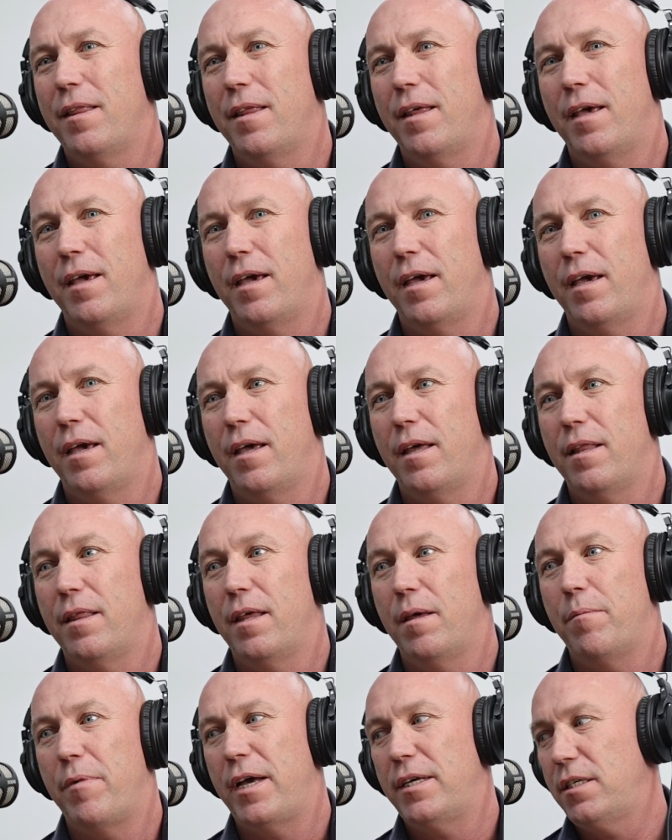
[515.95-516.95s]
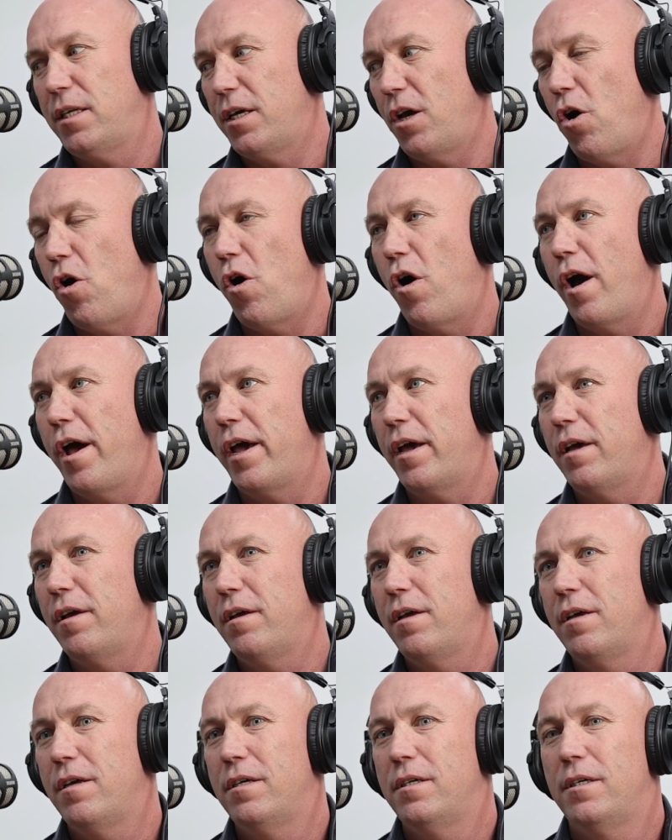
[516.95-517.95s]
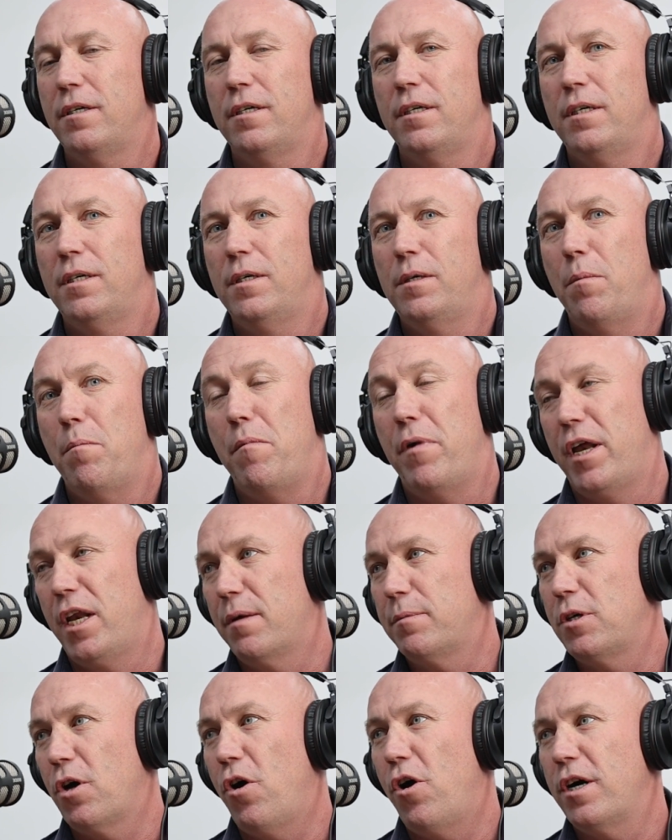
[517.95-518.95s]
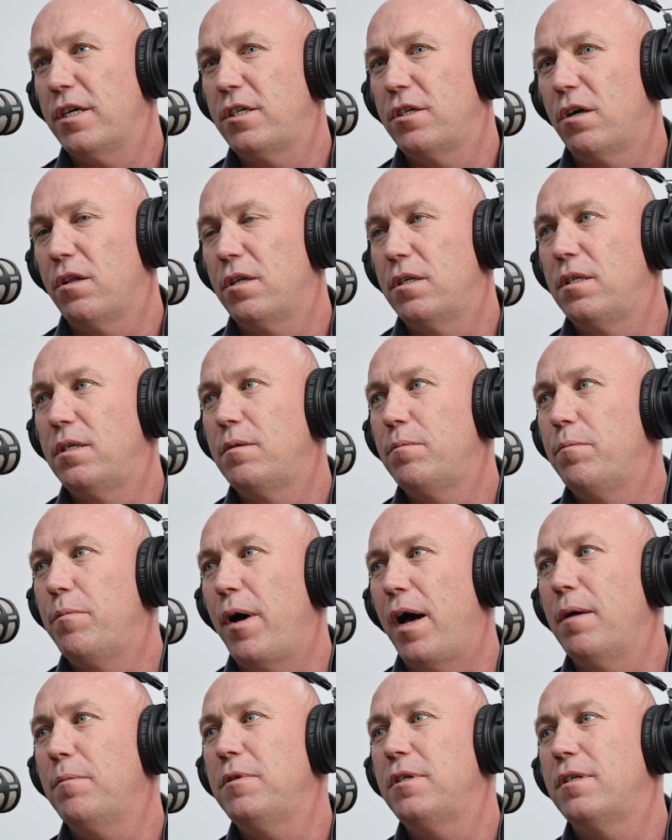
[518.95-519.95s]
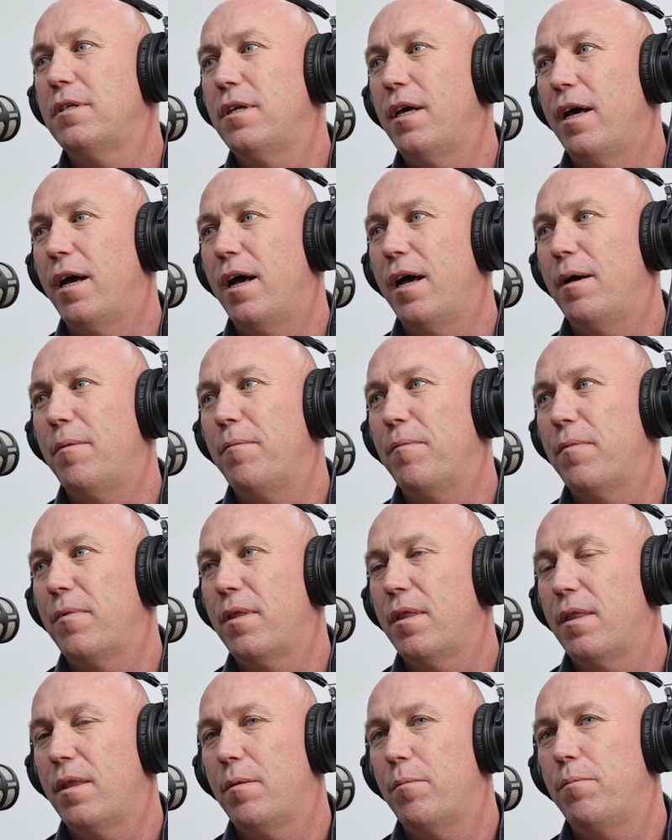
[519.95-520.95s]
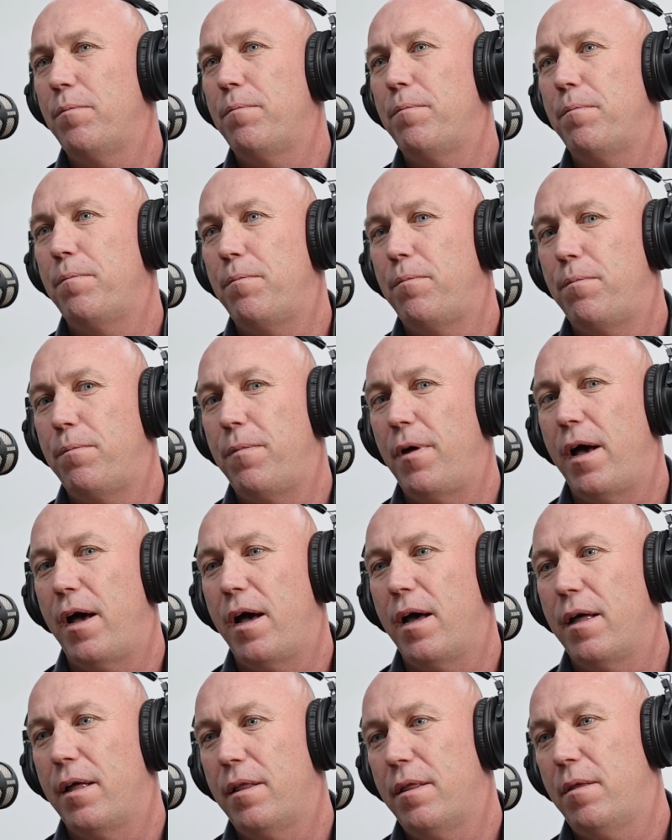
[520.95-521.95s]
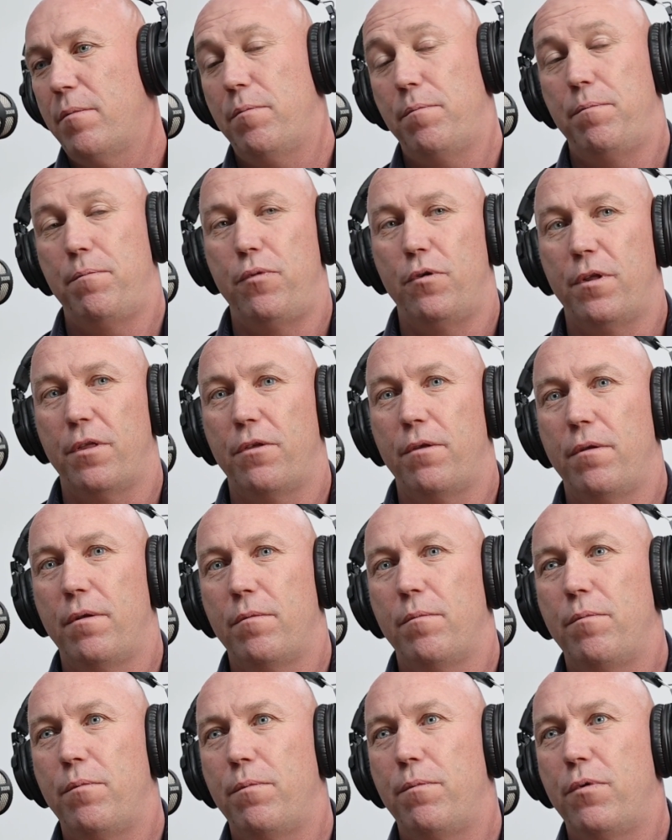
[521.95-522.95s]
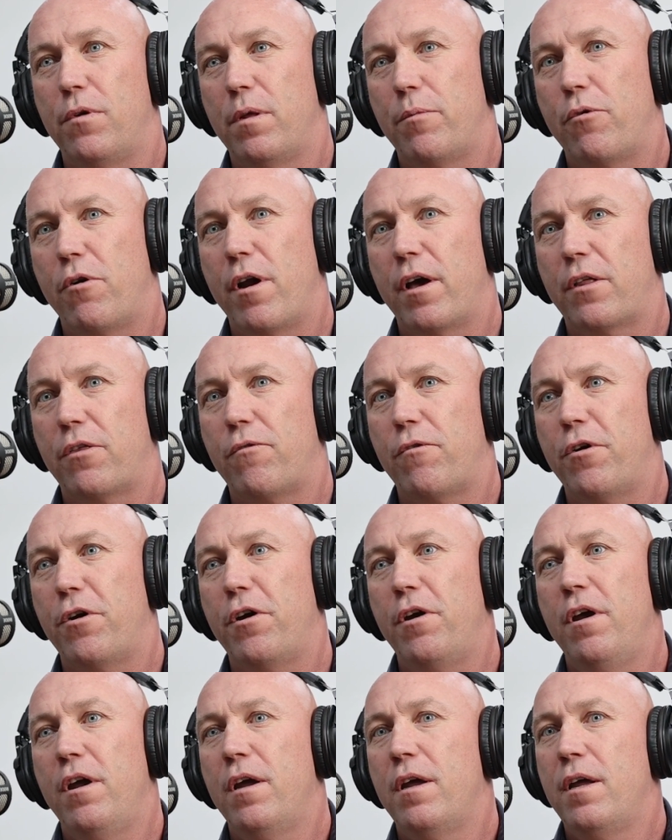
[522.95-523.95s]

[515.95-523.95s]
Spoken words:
They're basically medium to high solids pumps that put the product through.